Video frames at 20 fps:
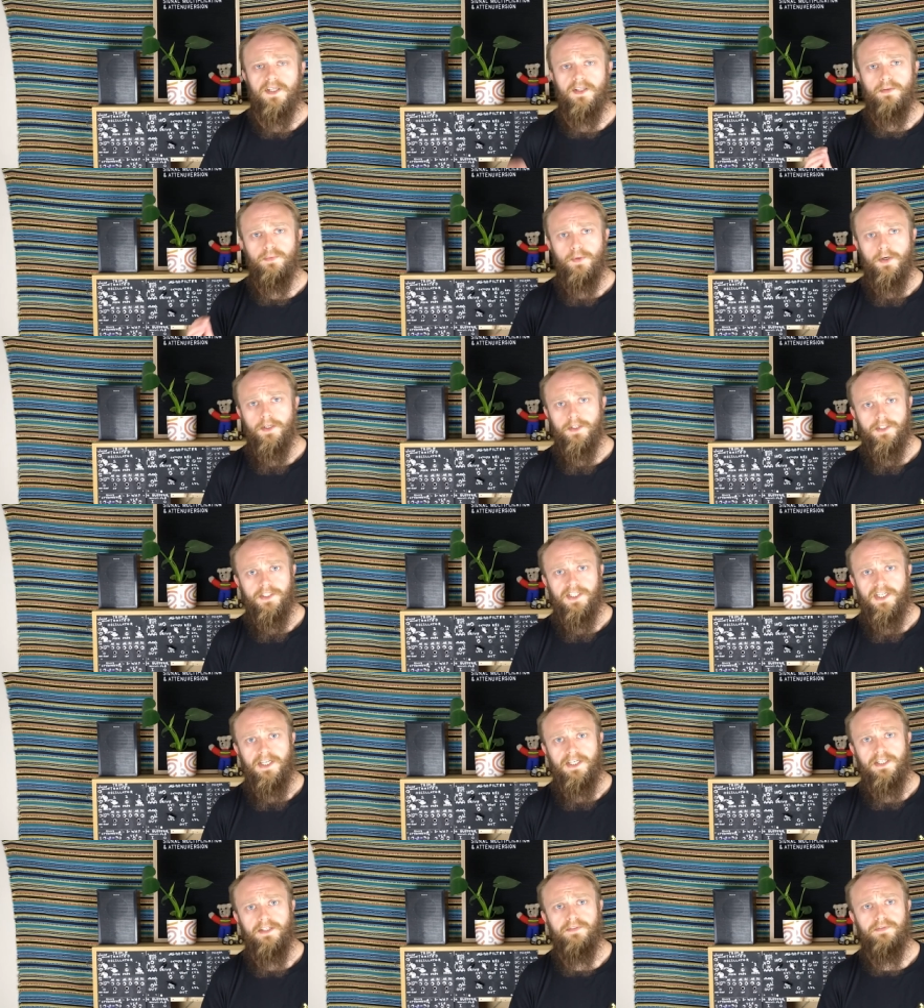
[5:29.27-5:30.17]
So the word
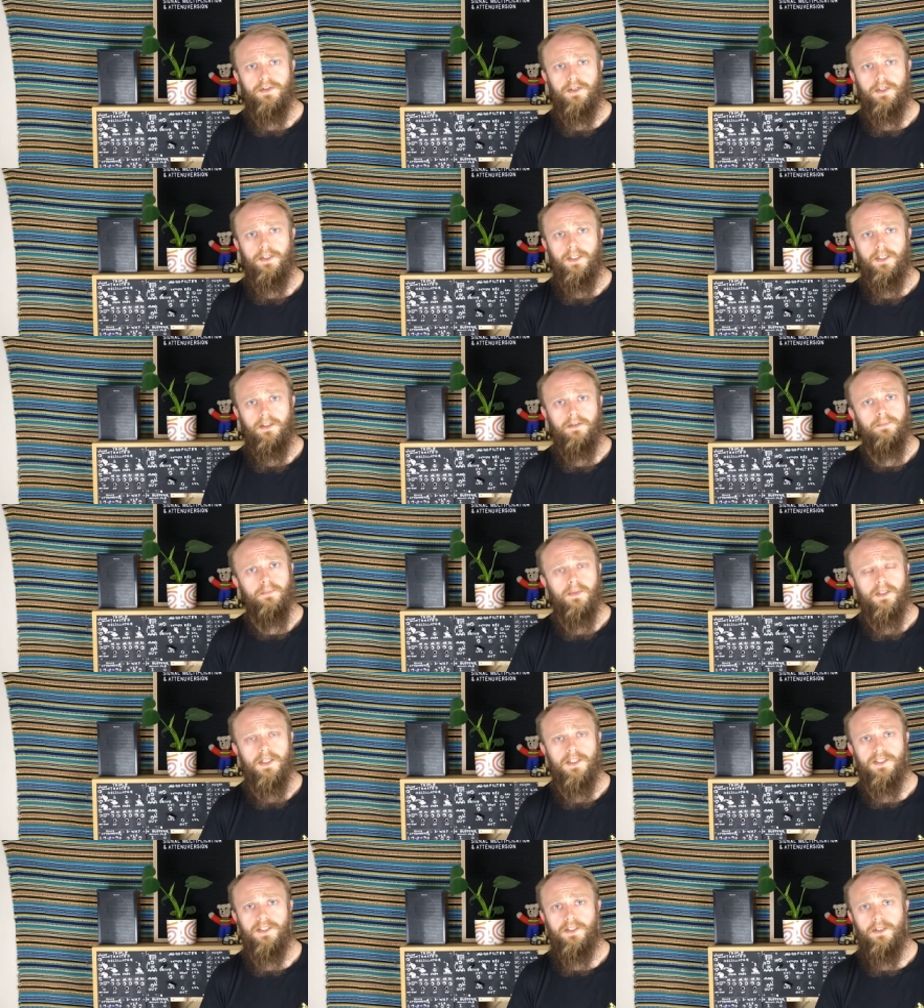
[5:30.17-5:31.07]
attenuverter
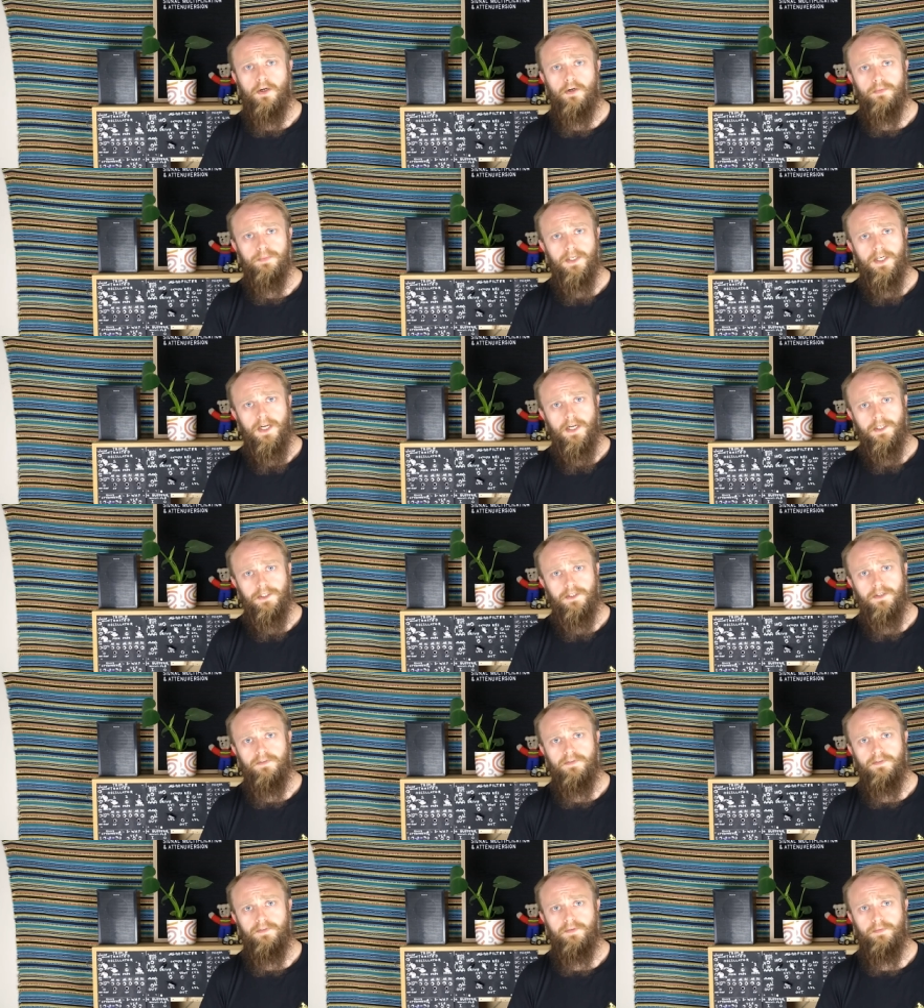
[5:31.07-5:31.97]
is a
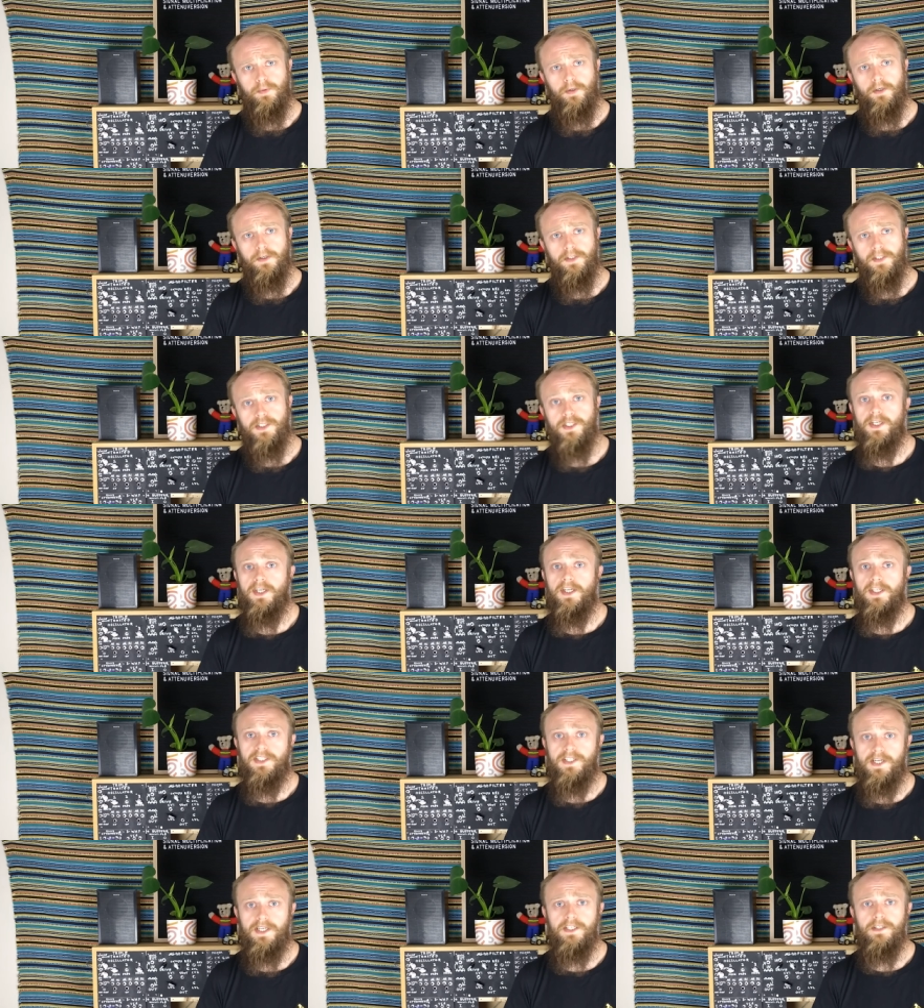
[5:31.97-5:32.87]
combination of the words
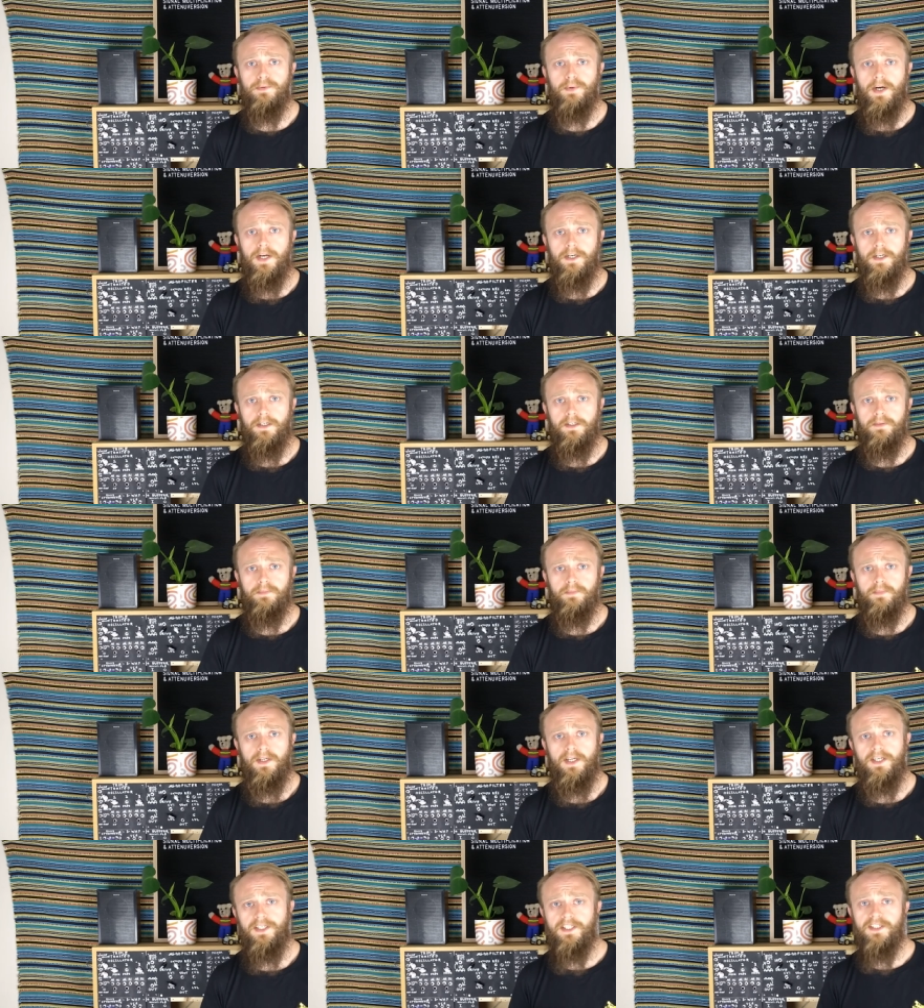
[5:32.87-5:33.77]
attenuator
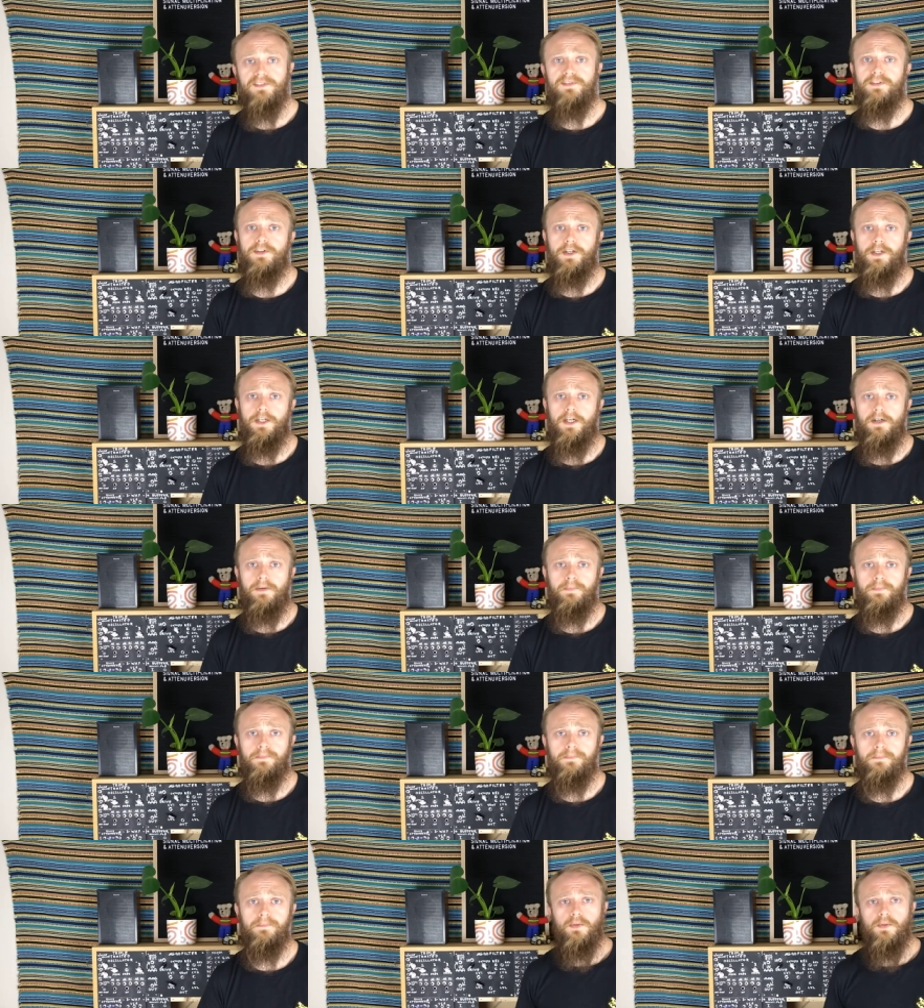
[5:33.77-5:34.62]
and inverter,